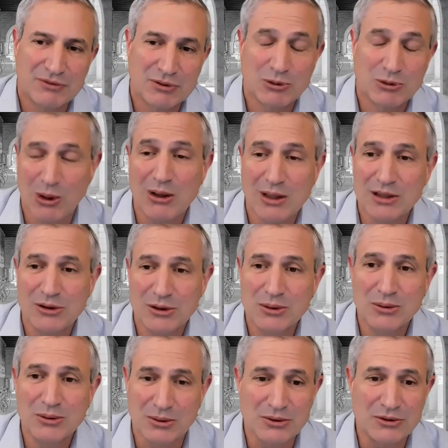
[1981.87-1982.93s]
stronger
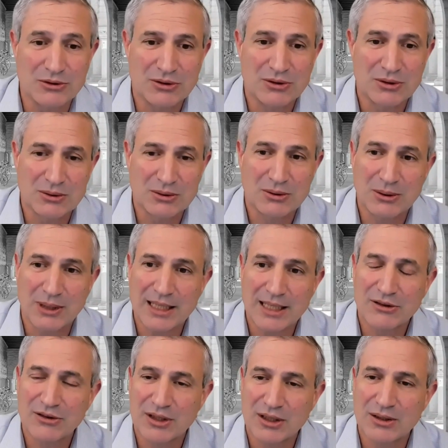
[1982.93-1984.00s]
tools to
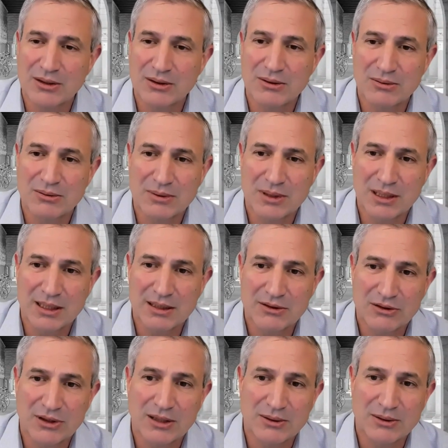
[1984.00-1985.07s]
execute really
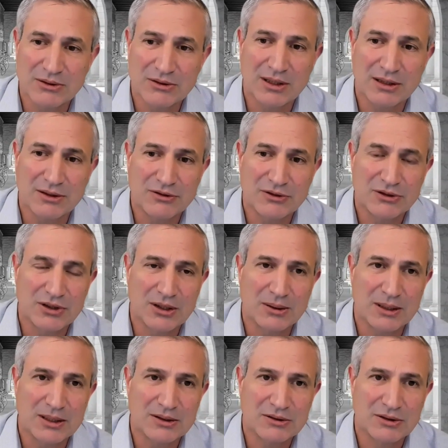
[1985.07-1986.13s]
scary stuff.
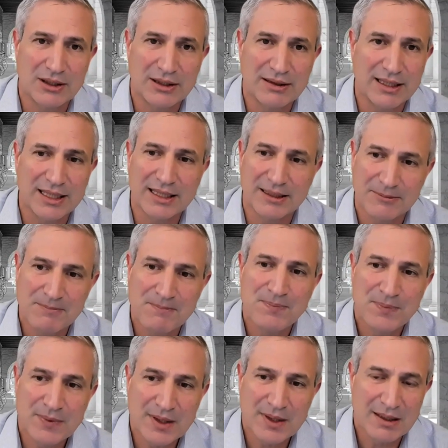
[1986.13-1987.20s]
So I think
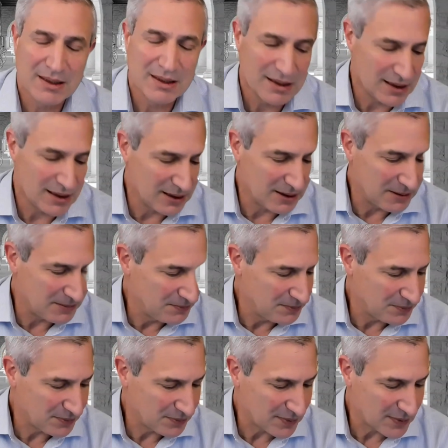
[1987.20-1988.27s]

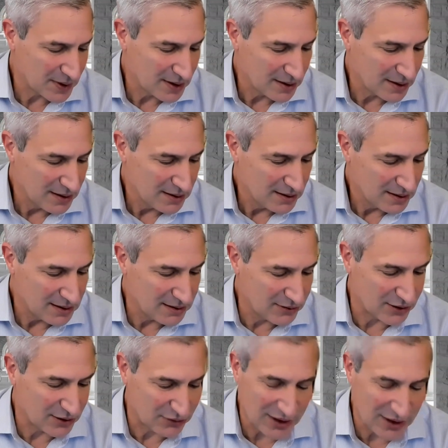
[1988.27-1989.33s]

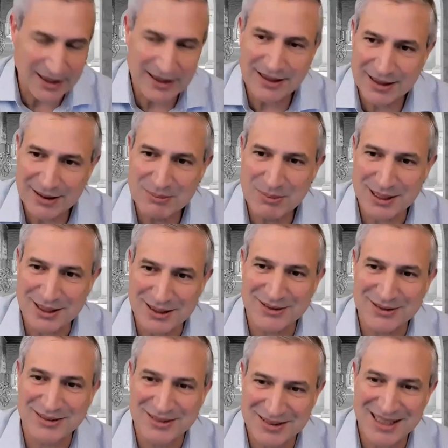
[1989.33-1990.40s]
it's exciting, but
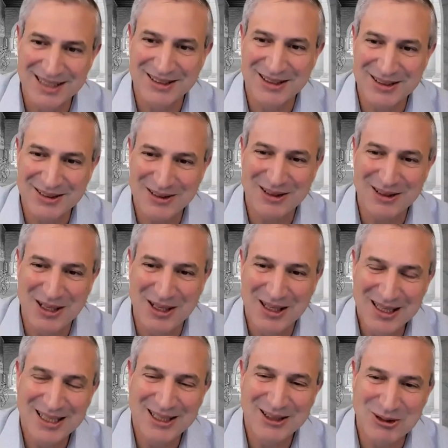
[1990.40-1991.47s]

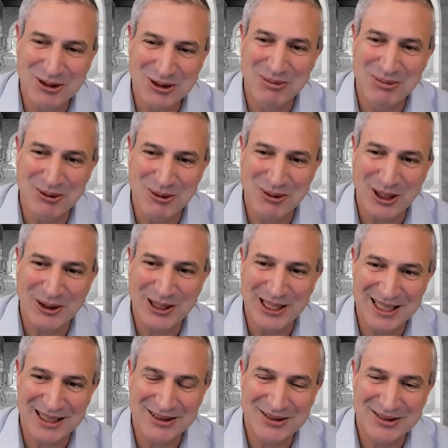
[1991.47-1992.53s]
it should be
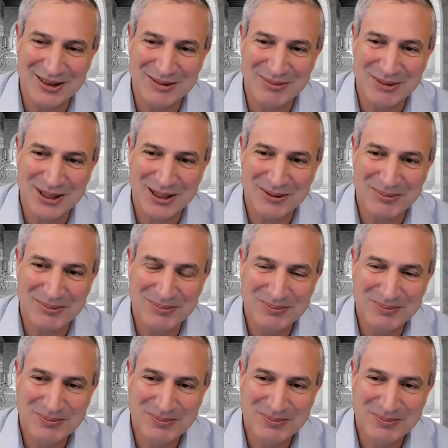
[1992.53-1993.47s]
worrying at the same time.